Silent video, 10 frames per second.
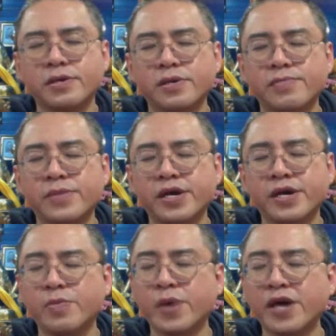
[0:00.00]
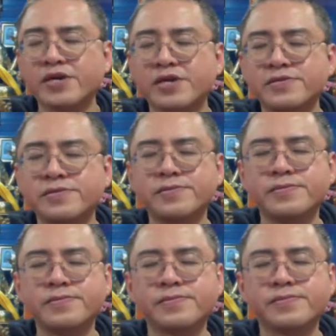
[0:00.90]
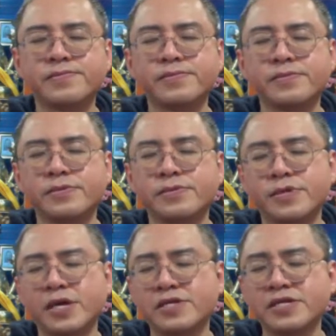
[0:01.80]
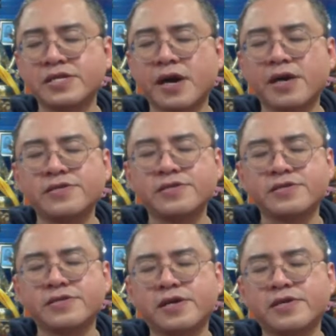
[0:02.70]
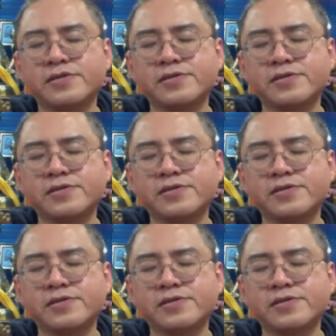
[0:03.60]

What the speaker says: may awaken and decide that